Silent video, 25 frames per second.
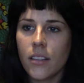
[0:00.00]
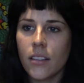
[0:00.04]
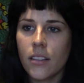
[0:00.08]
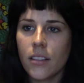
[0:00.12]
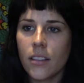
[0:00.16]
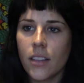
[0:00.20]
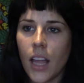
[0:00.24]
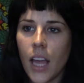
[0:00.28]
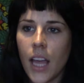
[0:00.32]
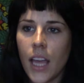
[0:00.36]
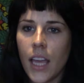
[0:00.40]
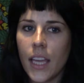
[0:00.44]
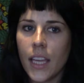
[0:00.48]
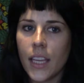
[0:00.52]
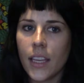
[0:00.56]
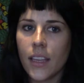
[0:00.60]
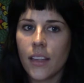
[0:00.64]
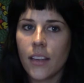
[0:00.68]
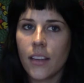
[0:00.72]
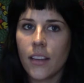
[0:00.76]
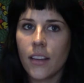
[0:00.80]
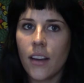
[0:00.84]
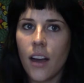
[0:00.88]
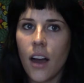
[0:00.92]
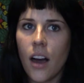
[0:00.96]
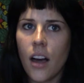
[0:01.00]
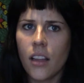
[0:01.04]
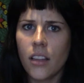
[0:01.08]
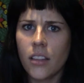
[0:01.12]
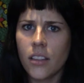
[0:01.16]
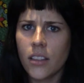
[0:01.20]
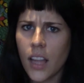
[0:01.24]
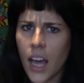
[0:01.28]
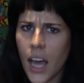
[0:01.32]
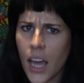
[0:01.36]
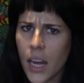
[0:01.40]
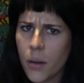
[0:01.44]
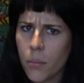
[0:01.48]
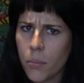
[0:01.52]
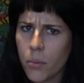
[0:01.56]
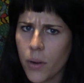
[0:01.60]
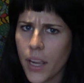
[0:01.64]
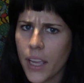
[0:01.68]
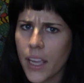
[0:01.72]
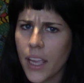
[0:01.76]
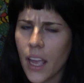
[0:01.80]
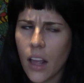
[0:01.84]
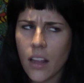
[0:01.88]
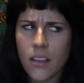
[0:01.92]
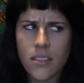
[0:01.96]
like a lot of
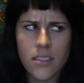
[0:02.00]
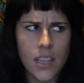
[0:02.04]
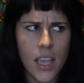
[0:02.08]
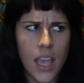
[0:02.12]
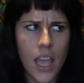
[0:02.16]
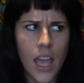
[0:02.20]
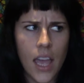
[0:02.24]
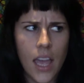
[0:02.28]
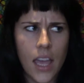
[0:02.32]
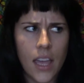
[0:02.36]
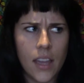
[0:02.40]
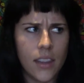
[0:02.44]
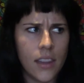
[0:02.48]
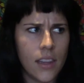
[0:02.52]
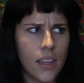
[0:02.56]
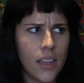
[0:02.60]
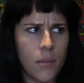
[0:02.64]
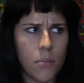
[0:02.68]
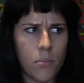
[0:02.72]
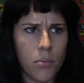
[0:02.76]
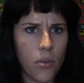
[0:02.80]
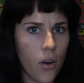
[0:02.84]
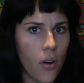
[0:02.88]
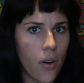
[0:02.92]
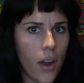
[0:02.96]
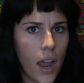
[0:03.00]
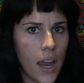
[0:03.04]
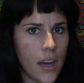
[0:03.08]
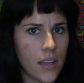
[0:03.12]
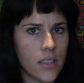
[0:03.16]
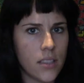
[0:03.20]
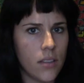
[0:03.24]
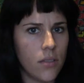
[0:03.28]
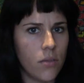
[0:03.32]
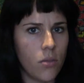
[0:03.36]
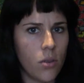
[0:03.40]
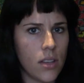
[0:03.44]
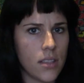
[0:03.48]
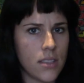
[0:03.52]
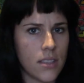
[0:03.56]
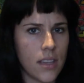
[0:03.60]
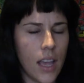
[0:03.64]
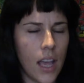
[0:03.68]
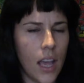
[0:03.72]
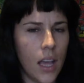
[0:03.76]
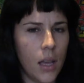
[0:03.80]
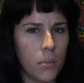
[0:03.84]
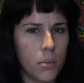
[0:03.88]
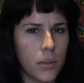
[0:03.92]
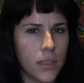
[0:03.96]
breakouts, and the Proactive wasn't
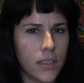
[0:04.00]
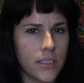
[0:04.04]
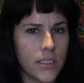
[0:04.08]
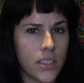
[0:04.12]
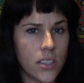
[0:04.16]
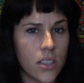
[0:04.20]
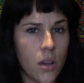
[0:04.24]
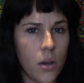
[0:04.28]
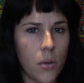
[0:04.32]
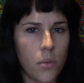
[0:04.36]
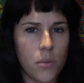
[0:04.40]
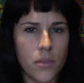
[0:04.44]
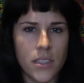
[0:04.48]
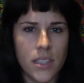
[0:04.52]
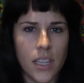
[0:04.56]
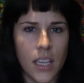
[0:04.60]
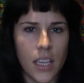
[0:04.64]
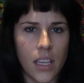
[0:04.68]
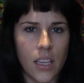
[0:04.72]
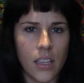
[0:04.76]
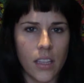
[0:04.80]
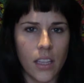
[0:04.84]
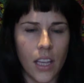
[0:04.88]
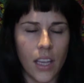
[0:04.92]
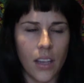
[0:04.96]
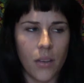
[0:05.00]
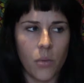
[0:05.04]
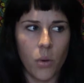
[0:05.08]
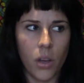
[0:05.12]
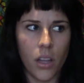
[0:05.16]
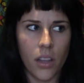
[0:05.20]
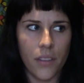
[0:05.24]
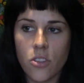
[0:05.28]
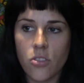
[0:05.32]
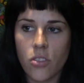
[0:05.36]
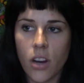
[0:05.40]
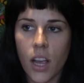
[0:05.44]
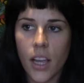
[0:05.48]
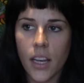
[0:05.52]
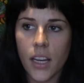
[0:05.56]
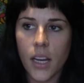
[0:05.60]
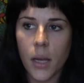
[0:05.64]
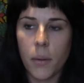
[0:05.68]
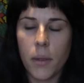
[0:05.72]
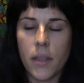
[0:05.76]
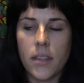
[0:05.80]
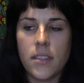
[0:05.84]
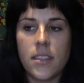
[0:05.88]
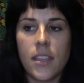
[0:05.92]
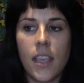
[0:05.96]
helping. So I was thinking like, well, it's drying
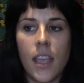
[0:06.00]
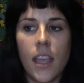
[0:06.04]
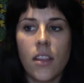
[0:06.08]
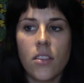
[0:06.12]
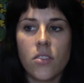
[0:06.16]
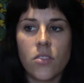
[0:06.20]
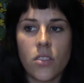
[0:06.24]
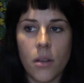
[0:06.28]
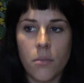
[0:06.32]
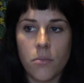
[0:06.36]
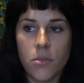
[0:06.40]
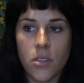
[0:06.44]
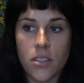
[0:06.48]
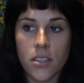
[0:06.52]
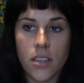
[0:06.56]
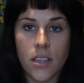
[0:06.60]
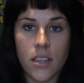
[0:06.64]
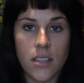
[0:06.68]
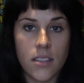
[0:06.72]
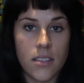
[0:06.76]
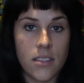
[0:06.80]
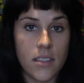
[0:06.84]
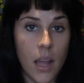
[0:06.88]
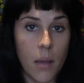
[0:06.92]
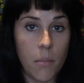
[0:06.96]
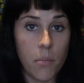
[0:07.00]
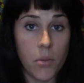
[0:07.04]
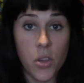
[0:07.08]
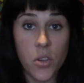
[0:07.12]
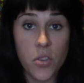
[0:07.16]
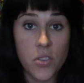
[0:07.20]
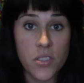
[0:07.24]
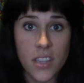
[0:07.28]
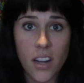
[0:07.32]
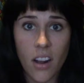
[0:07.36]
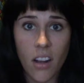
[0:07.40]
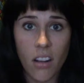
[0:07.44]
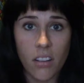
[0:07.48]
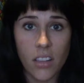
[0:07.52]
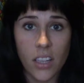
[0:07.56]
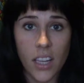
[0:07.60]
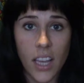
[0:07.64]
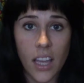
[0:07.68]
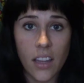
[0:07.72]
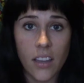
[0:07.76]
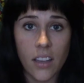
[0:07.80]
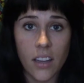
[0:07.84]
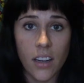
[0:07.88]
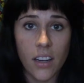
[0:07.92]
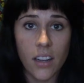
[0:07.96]
out my skin, so I'm just going to stop using it
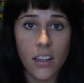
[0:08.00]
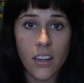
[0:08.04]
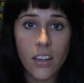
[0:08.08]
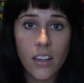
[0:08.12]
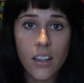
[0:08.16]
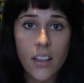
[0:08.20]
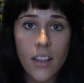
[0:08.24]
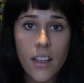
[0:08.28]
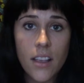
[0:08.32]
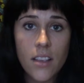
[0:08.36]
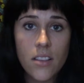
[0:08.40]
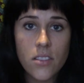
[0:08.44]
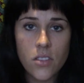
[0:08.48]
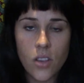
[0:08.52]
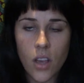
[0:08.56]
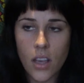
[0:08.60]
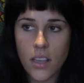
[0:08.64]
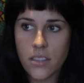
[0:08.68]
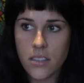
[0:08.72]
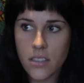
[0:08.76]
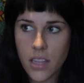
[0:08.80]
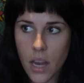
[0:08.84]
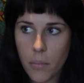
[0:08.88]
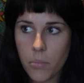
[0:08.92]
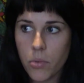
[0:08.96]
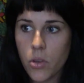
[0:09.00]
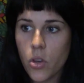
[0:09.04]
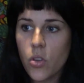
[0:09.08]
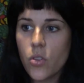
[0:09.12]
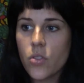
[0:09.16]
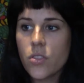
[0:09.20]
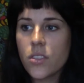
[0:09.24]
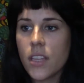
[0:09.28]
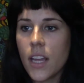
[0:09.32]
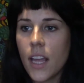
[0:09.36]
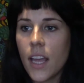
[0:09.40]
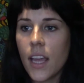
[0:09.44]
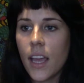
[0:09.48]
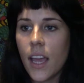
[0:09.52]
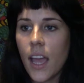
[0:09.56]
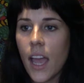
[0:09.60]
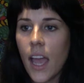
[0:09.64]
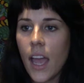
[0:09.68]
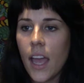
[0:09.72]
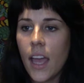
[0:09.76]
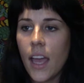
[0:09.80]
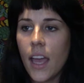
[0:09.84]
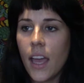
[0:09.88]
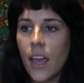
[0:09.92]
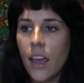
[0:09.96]
altogether. So I stopped using it,
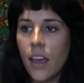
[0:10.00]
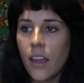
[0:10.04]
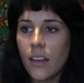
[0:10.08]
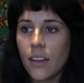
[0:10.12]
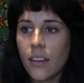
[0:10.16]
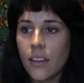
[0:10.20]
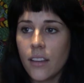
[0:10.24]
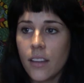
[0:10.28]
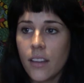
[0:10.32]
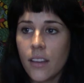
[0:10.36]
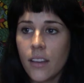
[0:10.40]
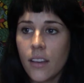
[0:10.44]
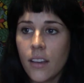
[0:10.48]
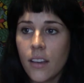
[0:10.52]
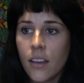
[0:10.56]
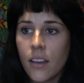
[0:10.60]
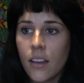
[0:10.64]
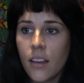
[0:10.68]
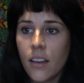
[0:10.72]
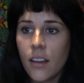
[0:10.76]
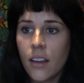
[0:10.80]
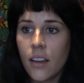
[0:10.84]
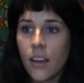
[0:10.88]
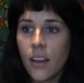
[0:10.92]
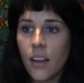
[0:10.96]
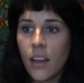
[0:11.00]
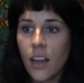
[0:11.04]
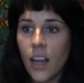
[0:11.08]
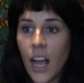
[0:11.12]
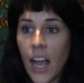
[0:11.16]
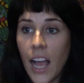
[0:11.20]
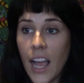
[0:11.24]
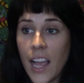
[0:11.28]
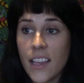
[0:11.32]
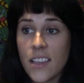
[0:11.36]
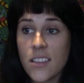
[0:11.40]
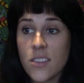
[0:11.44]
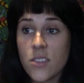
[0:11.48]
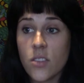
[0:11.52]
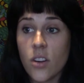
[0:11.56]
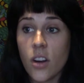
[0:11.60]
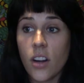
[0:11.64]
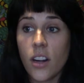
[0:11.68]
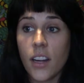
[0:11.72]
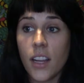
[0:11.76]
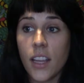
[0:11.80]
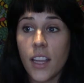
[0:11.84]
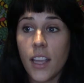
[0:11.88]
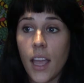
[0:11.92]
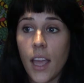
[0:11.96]
and I
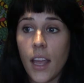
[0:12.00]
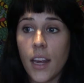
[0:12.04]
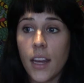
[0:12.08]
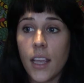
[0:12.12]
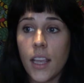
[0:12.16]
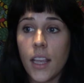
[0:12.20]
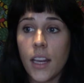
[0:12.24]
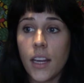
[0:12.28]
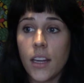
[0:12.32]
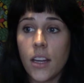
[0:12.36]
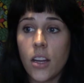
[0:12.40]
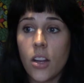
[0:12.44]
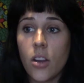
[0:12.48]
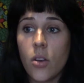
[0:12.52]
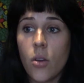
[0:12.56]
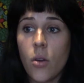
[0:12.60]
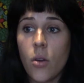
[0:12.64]
started getting